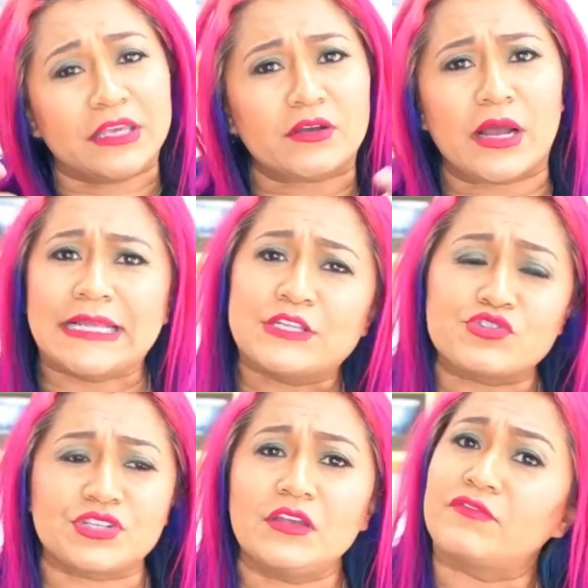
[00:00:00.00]
it kind of
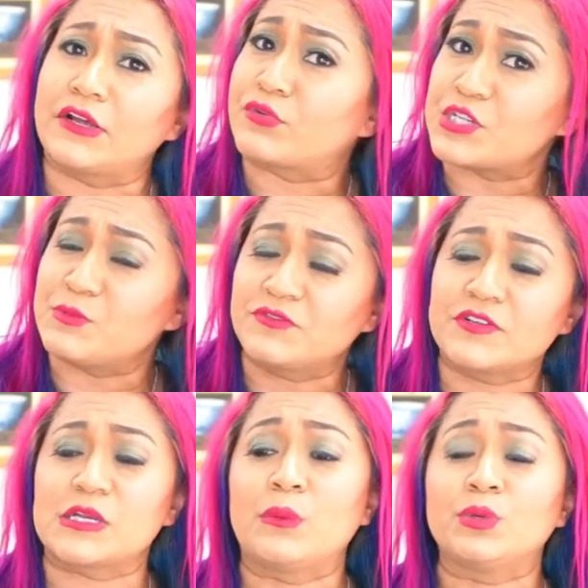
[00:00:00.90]
interesting, like Christmas, for
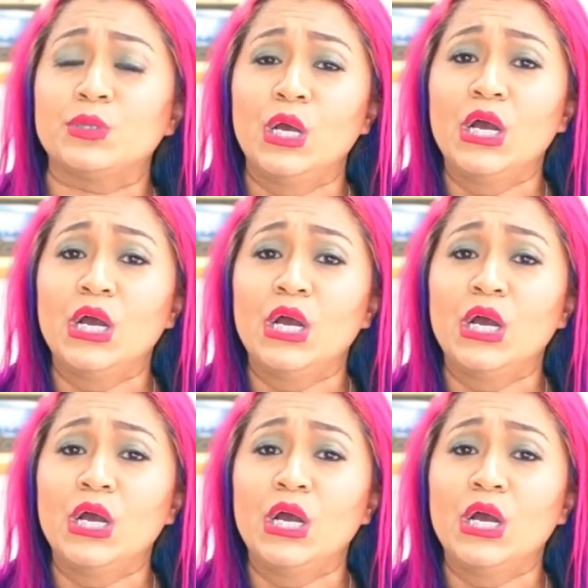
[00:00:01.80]
example.